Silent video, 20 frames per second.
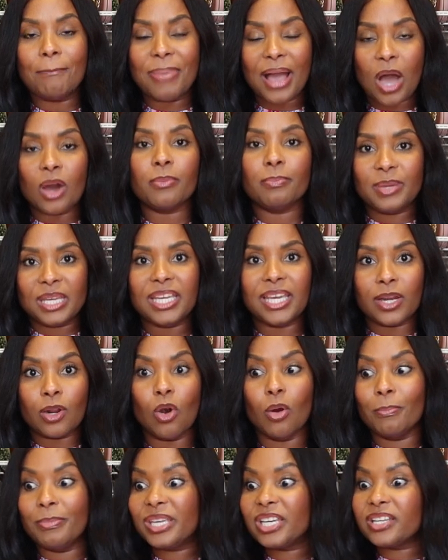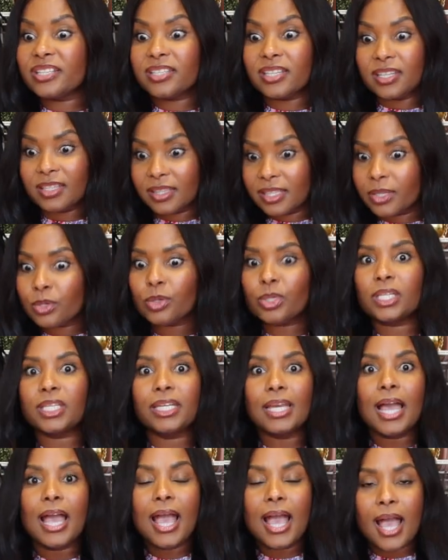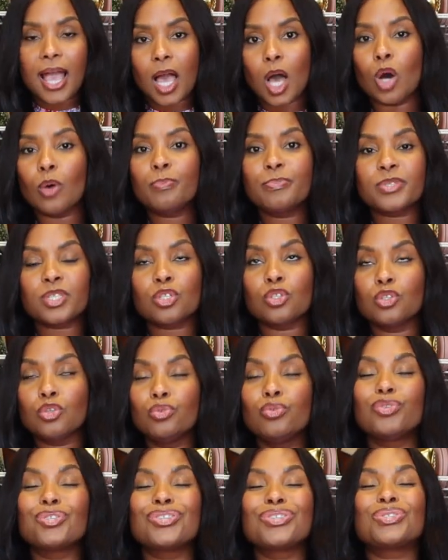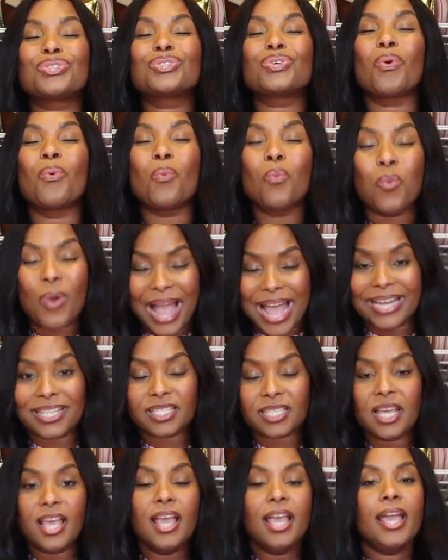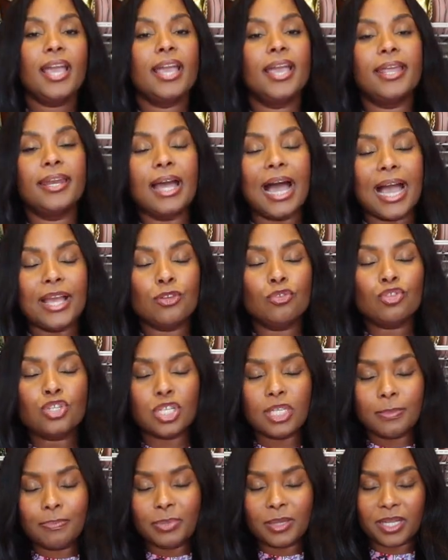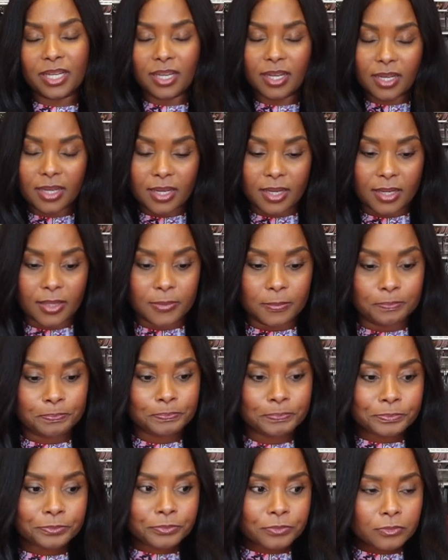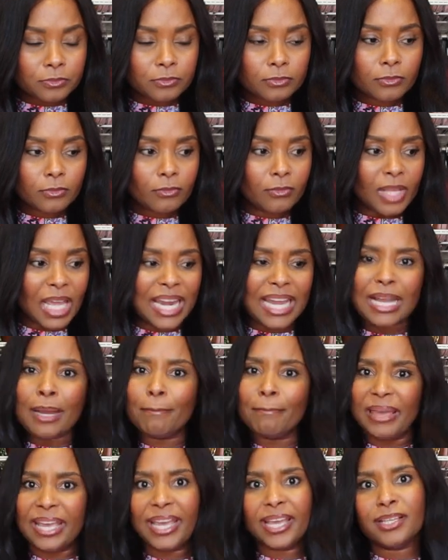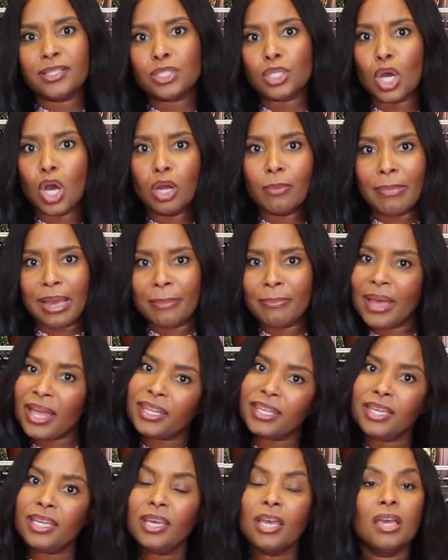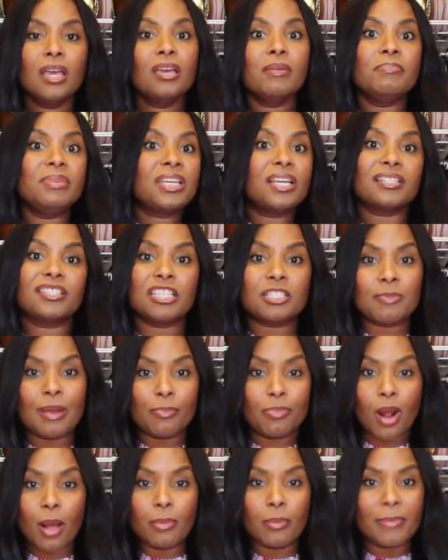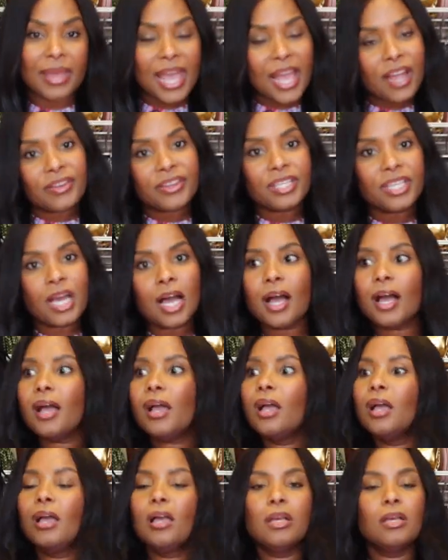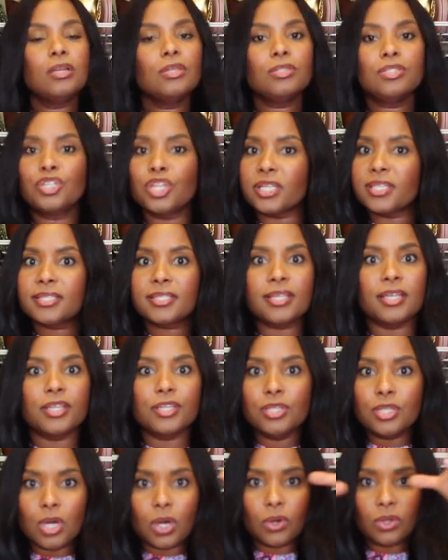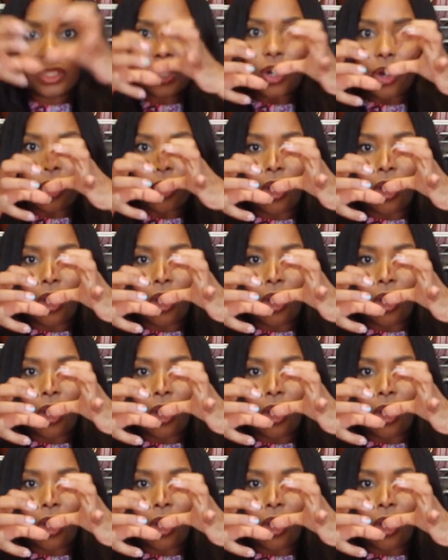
about being at home, because it literally helps you sweat. And I usually put a band on my belly, because that's my problem area, just to, you know,